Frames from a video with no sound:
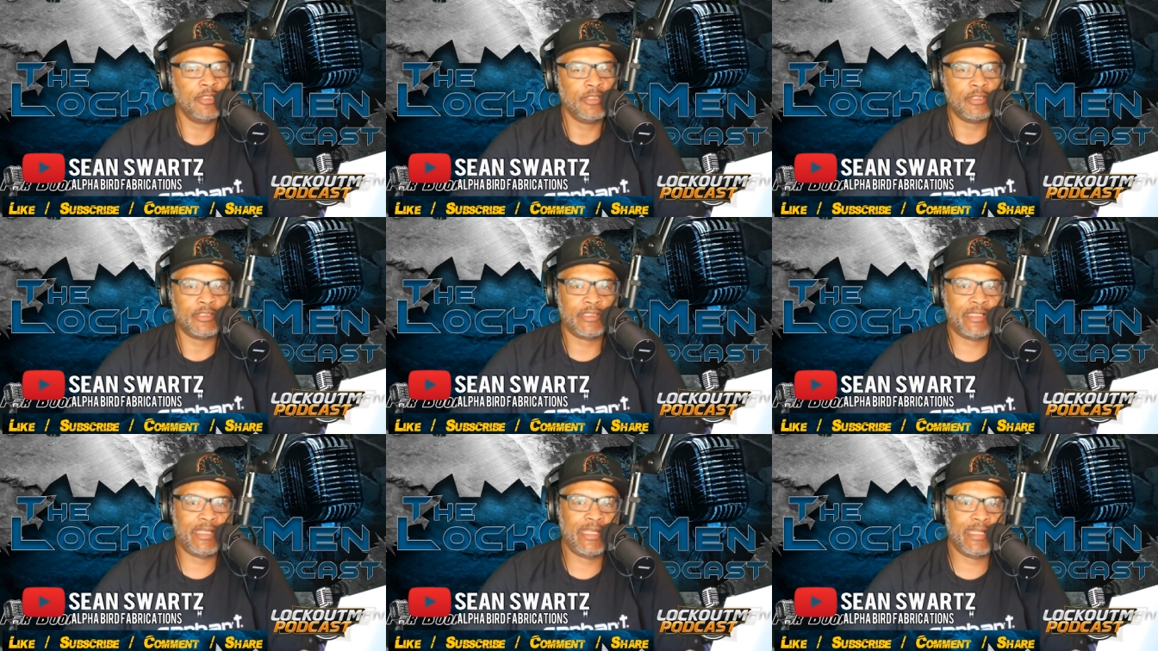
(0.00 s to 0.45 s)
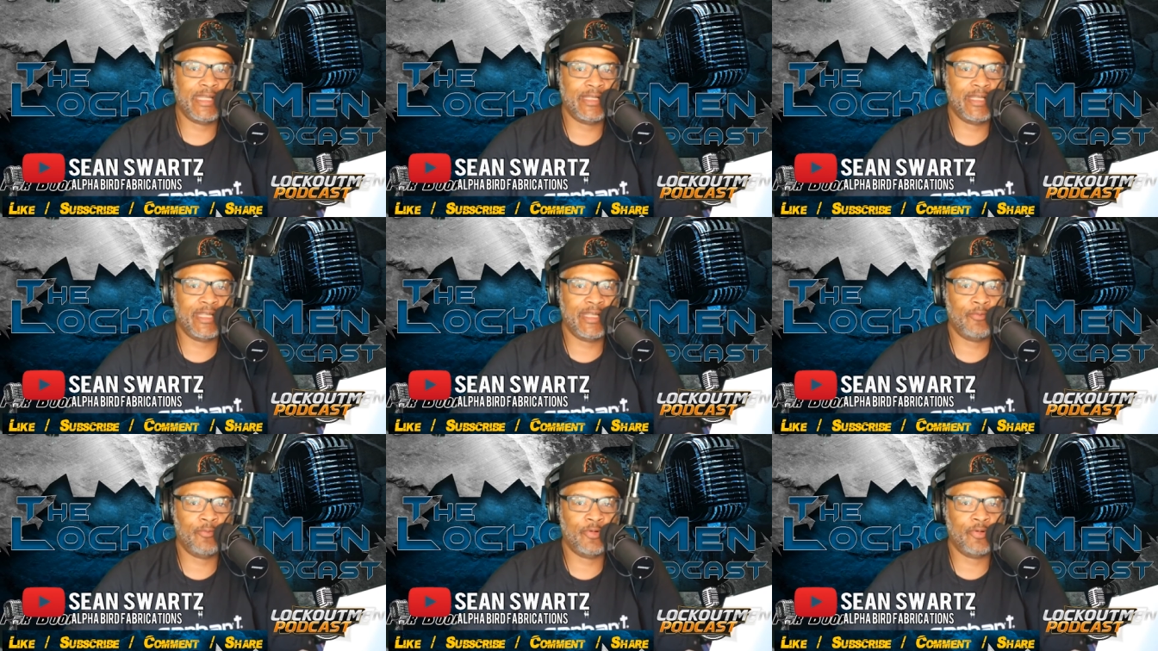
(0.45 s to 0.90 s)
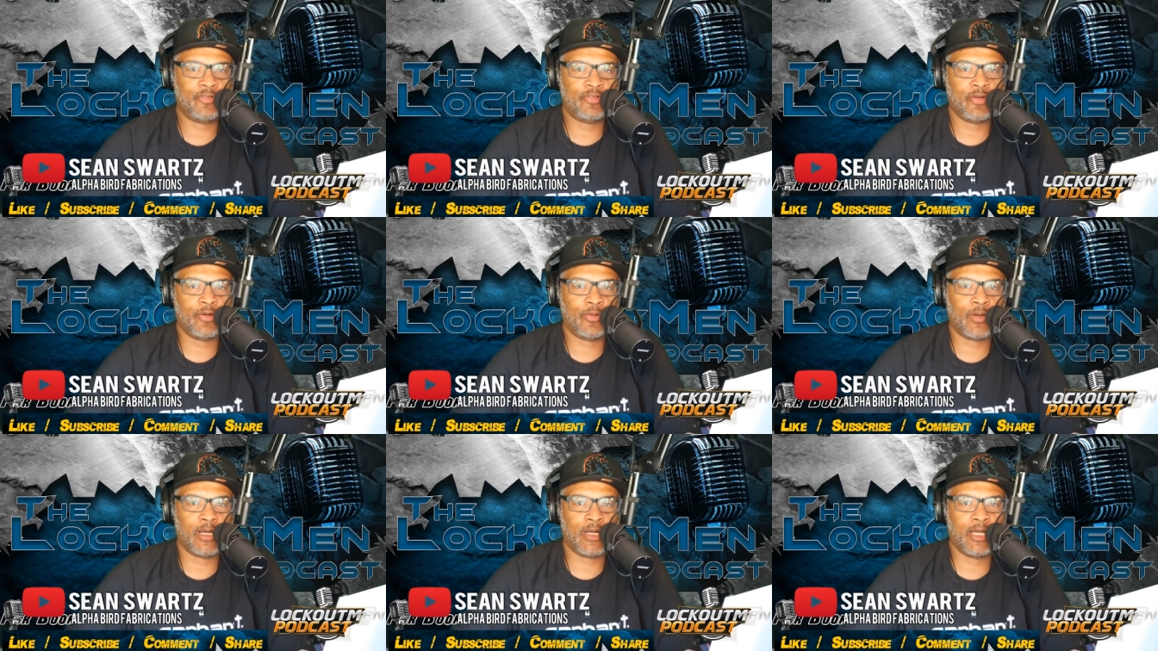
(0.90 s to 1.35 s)
getting in with
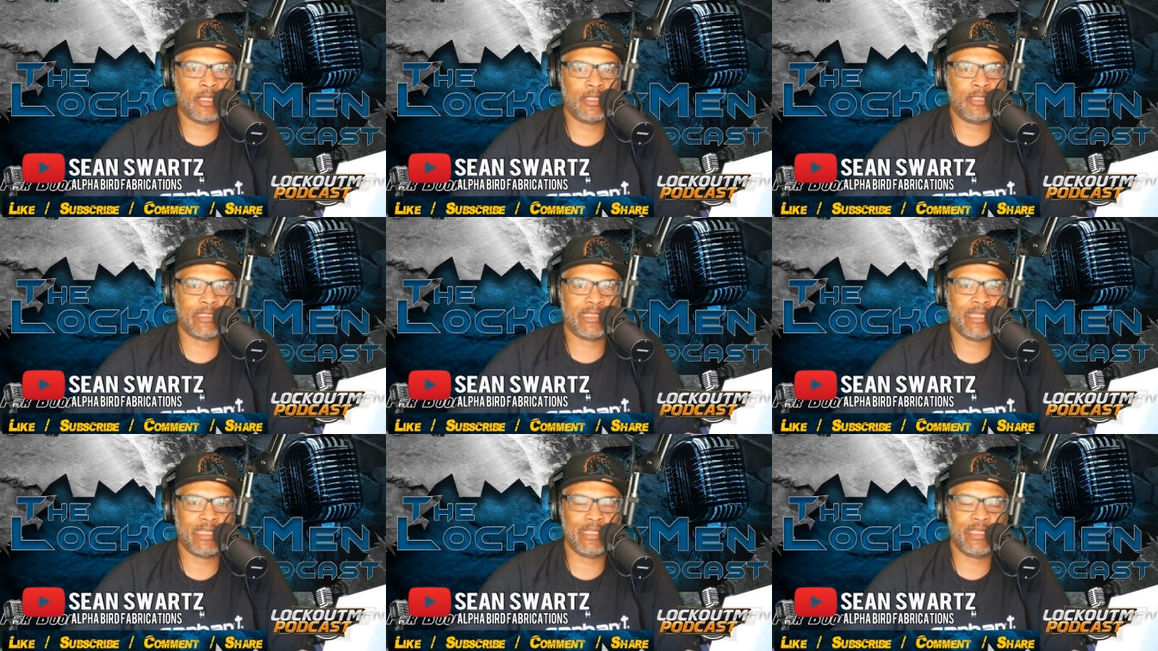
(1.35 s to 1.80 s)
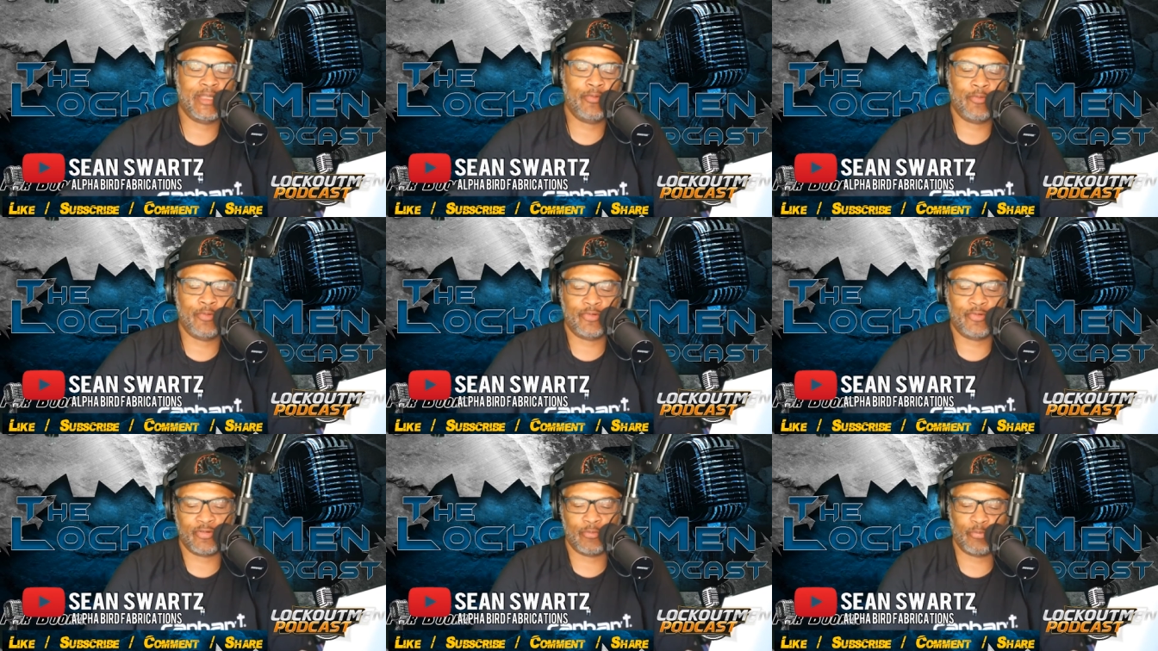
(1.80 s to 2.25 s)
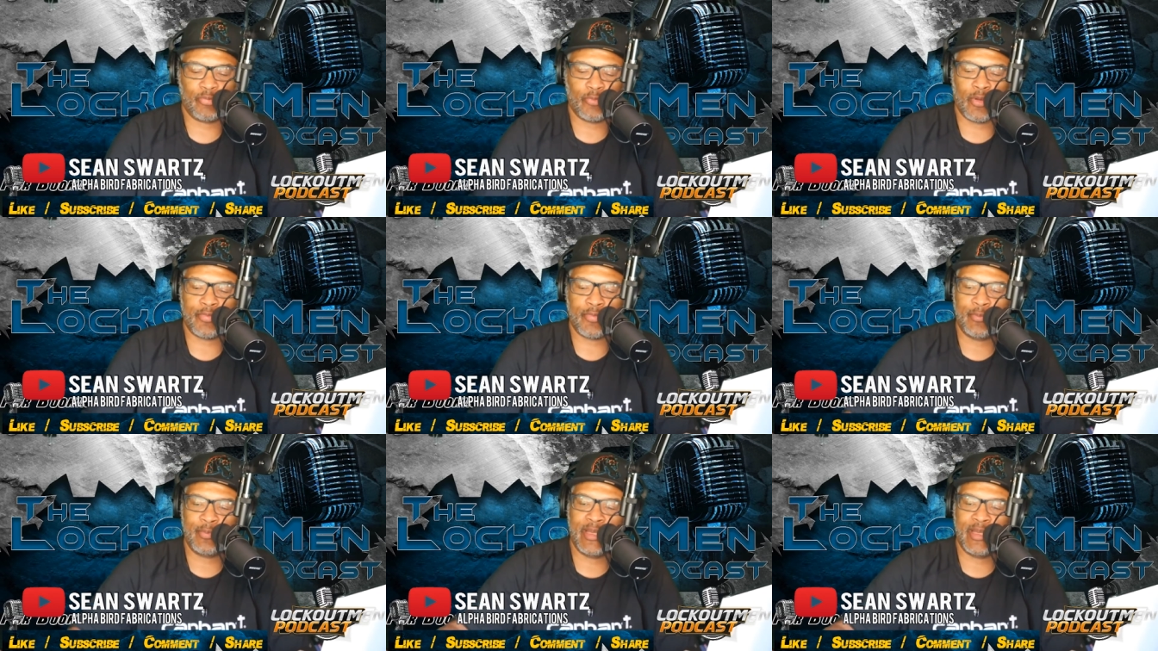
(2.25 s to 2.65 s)
your uh getting in with your brother,